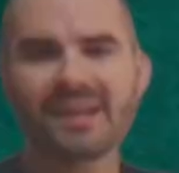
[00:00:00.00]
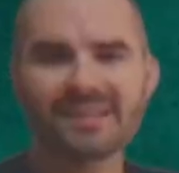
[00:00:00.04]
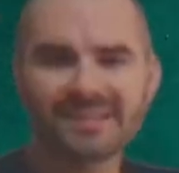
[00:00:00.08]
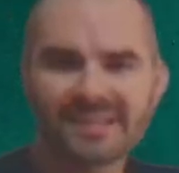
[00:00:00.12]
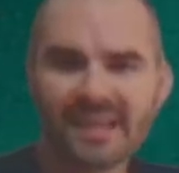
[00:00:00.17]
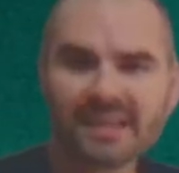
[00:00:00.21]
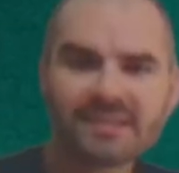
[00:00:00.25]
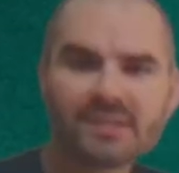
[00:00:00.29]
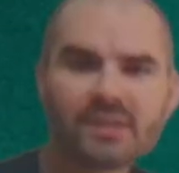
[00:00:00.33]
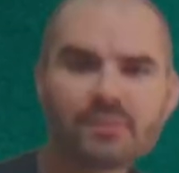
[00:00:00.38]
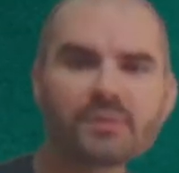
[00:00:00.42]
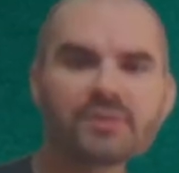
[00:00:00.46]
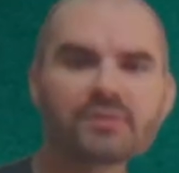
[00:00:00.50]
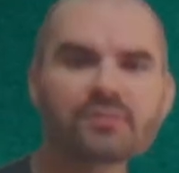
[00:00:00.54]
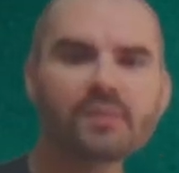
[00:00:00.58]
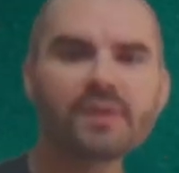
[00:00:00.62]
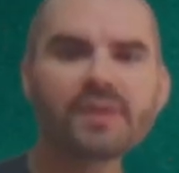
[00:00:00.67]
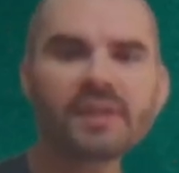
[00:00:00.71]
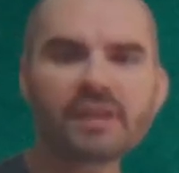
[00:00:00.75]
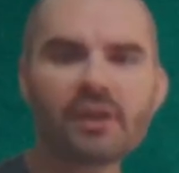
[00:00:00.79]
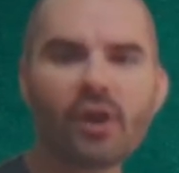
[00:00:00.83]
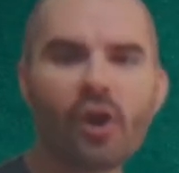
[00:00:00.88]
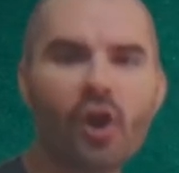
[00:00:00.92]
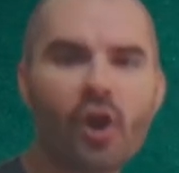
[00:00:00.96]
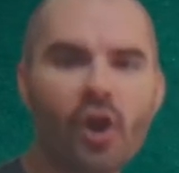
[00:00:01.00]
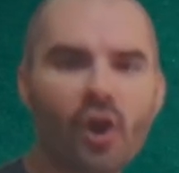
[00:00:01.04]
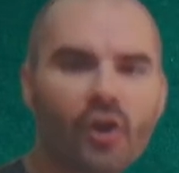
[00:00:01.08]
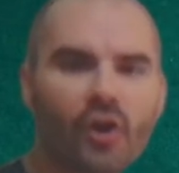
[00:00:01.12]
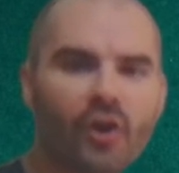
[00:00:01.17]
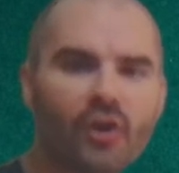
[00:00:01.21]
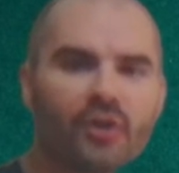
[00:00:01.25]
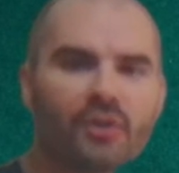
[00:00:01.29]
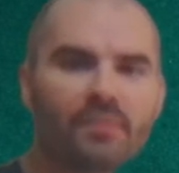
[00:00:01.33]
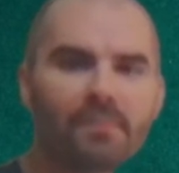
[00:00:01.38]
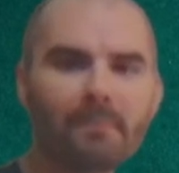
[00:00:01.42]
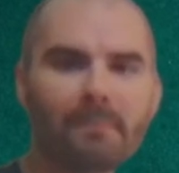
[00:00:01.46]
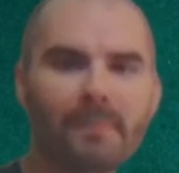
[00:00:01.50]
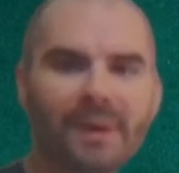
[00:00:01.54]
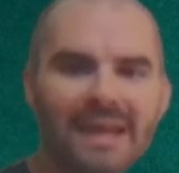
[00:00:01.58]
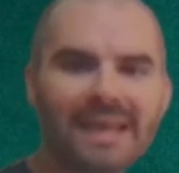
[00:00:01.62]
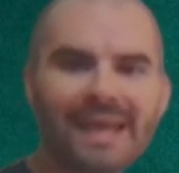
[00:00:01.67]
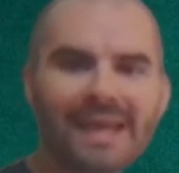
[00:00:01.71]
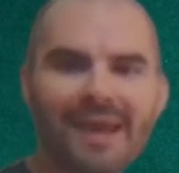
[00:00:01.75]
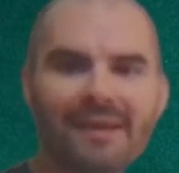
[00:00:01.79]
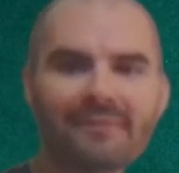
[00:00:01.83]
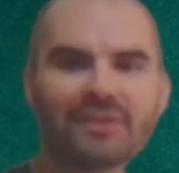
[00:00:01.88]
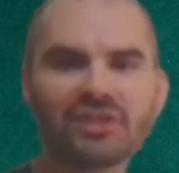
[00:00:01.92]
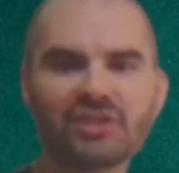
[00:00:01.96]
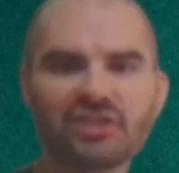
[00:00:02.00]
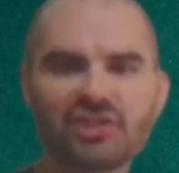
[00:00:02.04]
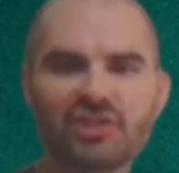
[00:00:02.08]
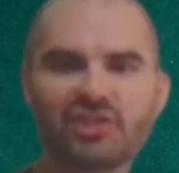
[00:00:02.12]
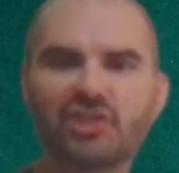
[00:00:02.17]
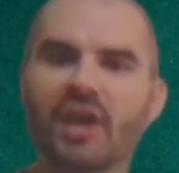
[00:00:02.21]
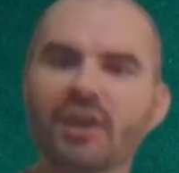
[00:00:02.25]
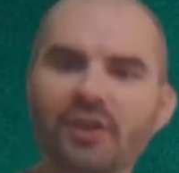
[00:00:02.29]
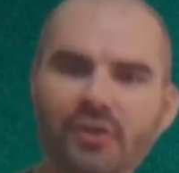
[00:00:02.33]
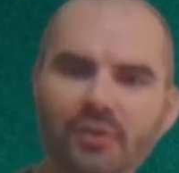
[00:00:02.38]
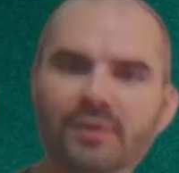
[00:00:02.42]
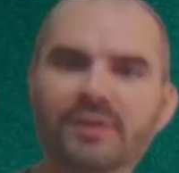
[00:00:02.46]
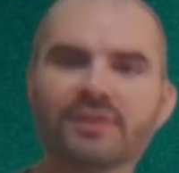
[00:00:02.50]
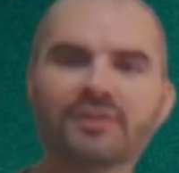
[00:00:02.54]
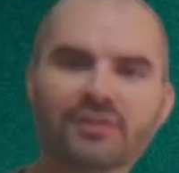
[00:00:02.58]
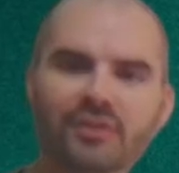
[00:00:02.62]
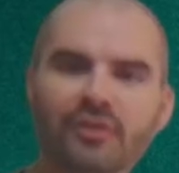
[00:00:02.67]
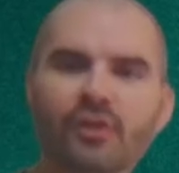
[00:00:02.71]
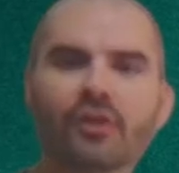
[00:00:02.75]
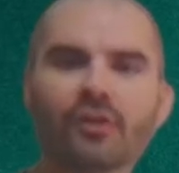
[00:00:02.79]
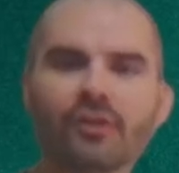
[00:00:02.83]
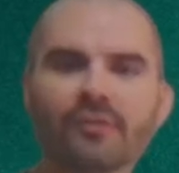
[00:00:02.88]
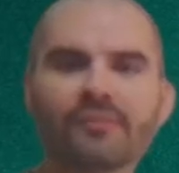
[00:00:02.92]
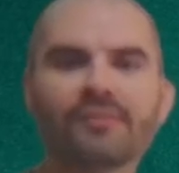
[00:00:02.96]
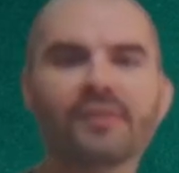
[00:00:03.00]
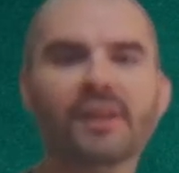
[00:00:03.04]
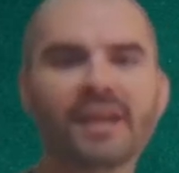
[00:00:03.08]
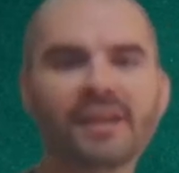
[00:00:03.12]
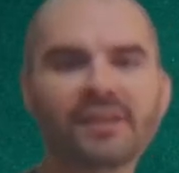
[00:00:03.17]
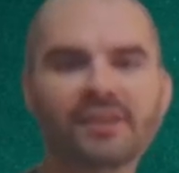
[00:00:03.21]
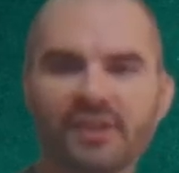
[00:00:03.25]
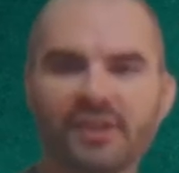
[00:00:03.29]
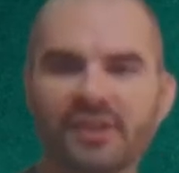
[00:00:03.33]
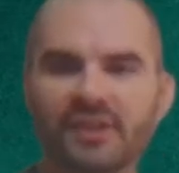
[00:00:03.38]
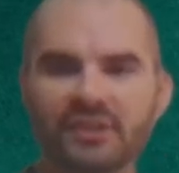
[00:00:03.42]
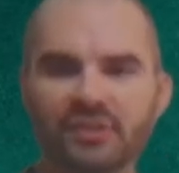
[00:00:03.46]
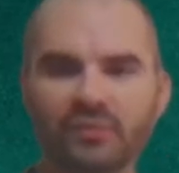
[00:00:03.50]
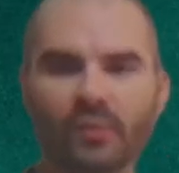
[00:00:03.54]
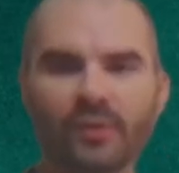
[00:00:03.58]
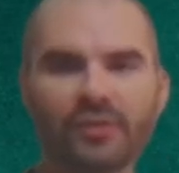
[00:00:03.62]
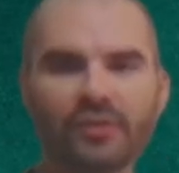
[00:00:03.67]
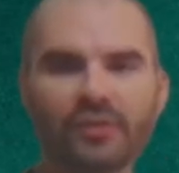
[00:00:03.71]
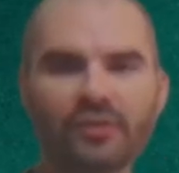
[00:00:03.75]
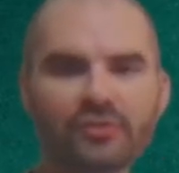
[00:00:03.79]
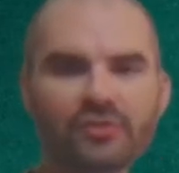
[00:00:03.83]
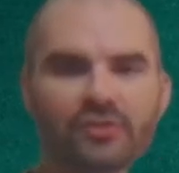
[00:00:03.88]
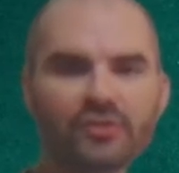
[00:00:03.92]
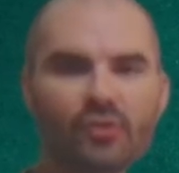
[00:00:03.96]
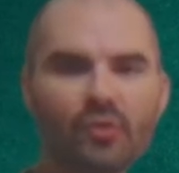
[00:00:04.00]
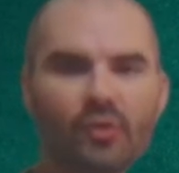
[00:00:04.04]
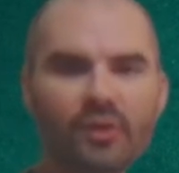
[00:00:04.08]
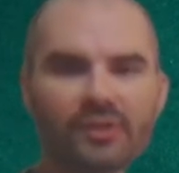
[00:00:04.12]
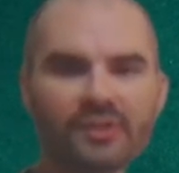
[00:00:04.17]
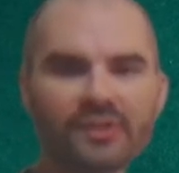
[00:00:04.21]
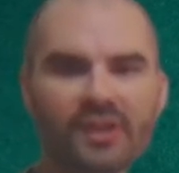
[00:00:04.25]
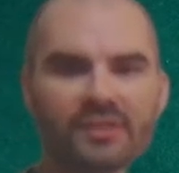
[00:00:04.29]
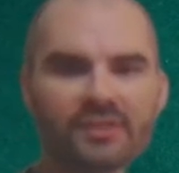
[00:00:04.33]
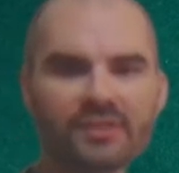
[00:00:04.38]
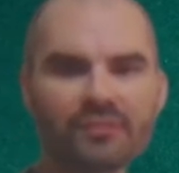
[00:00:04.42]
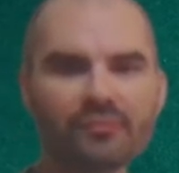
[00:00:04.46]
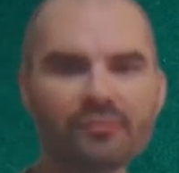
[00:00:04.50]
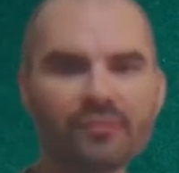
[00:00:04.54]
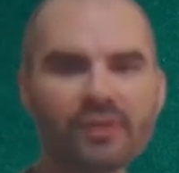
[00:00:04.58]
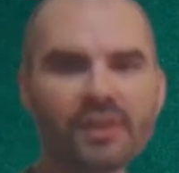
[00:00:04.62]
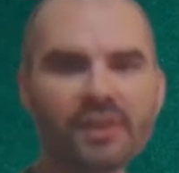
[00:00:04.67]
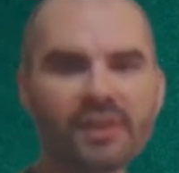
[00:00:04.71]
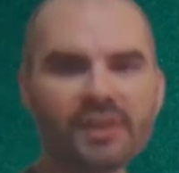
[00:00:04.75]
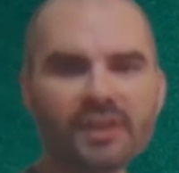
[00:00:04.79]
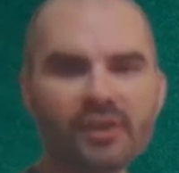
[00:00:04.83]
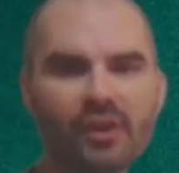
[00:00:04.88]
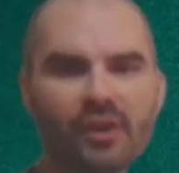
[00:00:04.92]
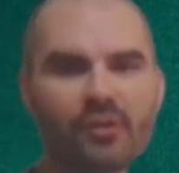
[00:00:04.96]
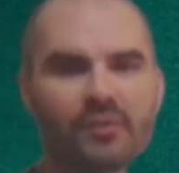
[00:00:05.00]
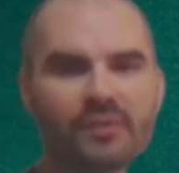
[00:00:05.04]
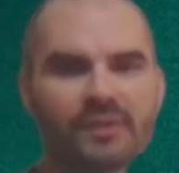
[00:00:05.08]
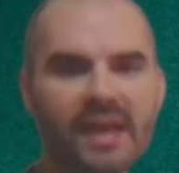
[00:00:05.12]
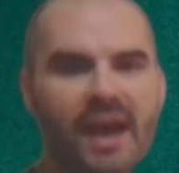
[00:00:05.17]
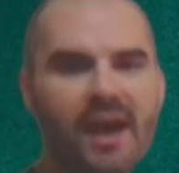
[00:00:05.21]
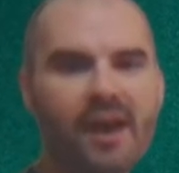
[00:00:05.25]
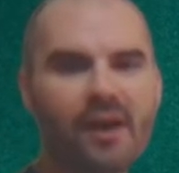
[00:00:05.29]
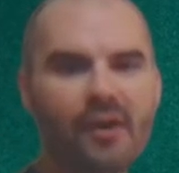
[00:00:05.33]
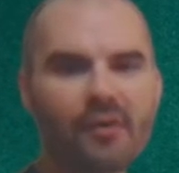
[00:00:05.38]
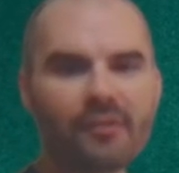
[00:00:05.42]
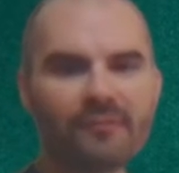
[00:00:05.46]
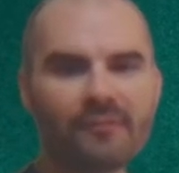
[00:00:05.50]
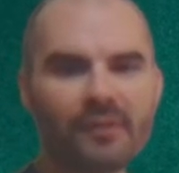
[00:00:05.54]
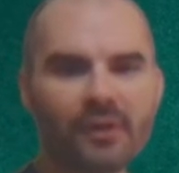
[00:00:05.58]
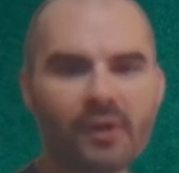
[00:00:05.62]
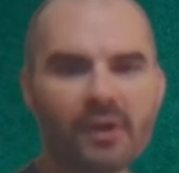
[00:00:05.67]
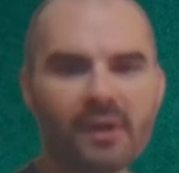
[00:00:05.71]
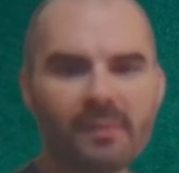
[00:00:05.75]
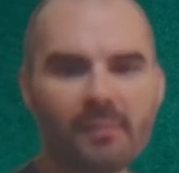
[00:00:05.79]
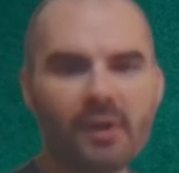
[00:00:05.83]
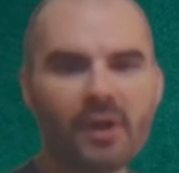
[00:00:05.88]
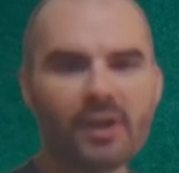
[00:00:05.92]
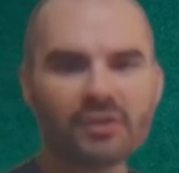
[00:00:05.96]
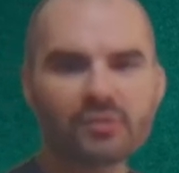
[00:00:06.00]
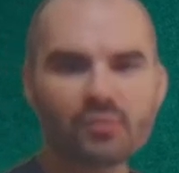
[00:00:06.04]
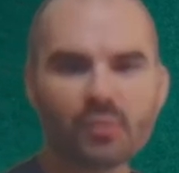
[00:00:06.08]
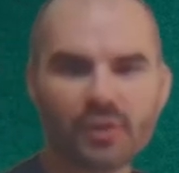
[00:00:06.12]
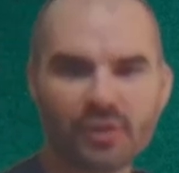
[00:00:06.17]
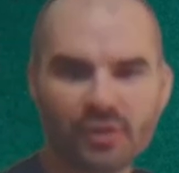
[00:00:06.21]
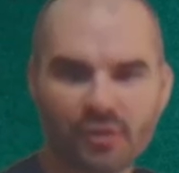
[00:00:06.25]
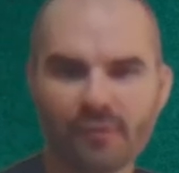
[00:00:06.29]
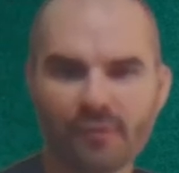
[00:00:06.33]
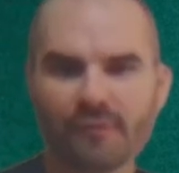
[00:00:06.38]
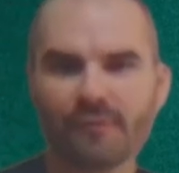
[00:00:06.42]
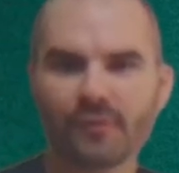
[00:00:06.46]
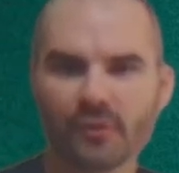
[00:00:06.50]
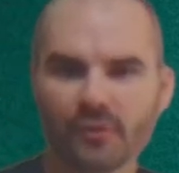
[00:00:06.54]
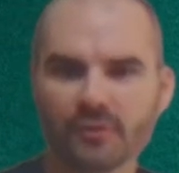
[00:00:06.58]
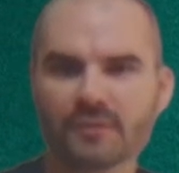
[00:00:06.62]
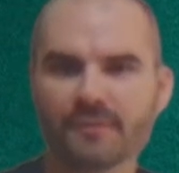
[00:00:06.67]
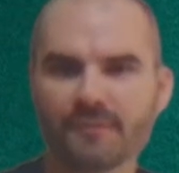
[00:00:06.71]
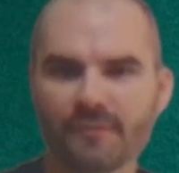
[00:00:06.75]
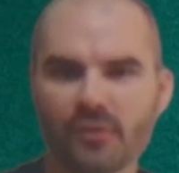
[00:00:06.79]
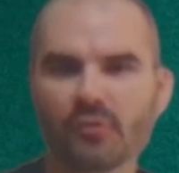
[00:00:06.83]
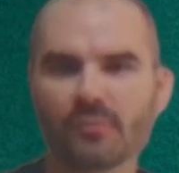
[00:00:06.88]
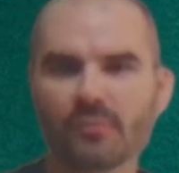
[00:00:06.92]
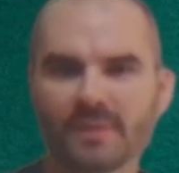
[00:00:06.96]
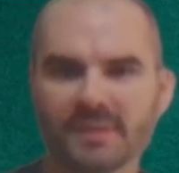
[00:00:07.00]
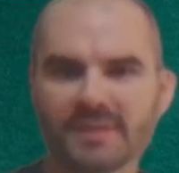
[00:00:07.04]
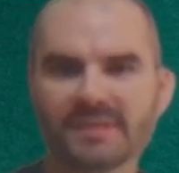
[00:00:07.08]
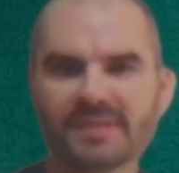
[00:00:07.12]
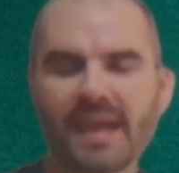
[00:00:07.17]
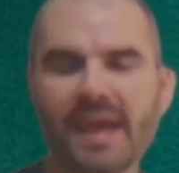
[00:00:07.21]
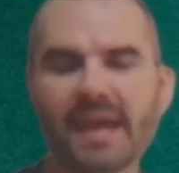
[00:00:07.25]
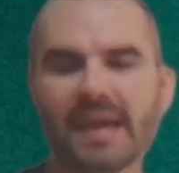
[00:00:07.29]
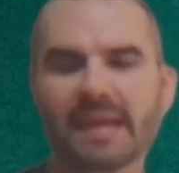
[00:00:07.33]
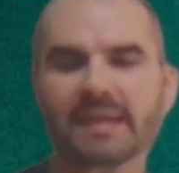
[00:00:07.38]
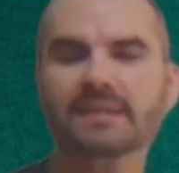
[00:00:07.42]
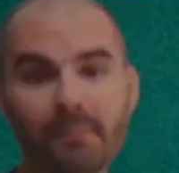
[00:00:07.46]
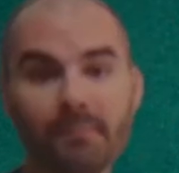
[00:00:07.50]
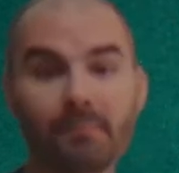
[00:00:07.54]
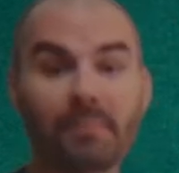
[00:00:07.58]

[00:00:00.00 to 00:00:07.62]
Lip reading: A test that was really hard might have a generous curve like this, where your score doesn't really go down very much with your first few mistakes.